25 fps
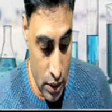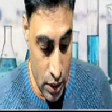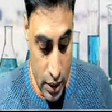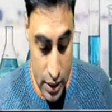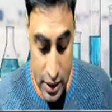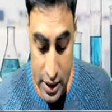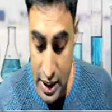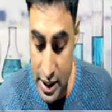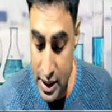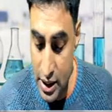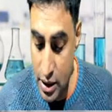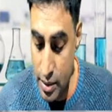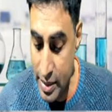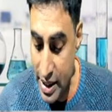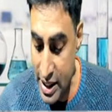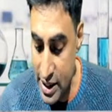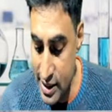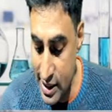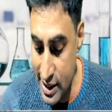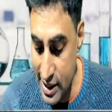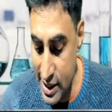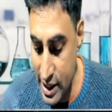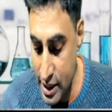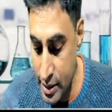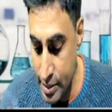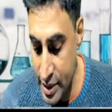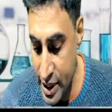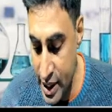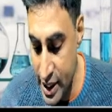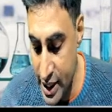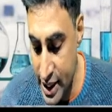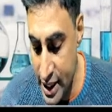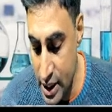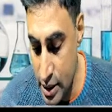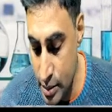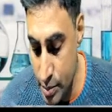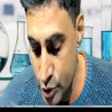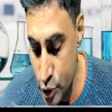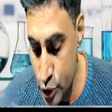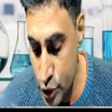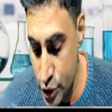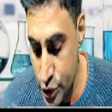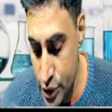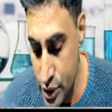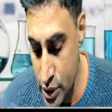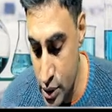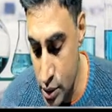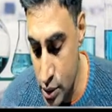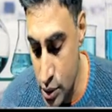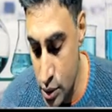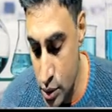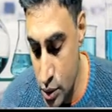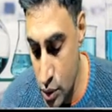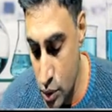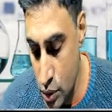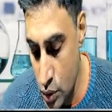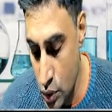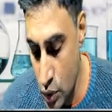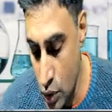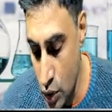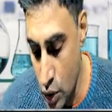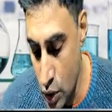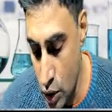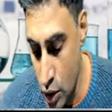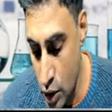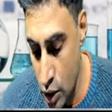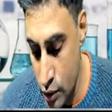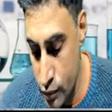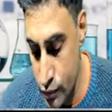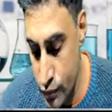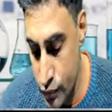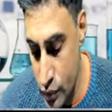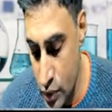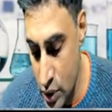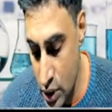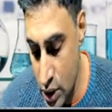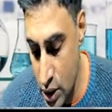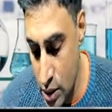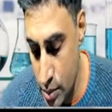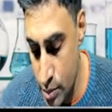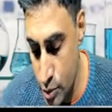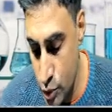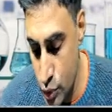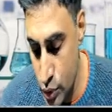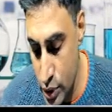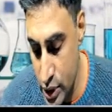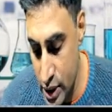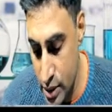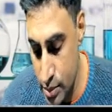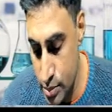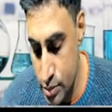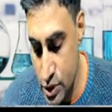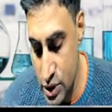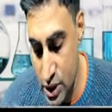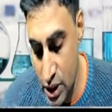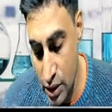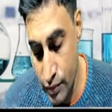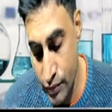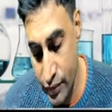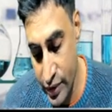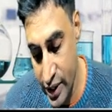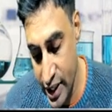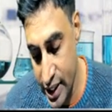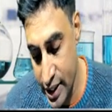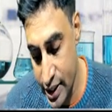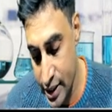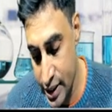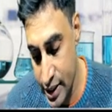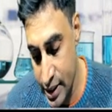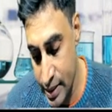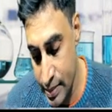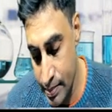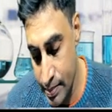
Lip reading: The other method can be decomposition of ammonium sulfate,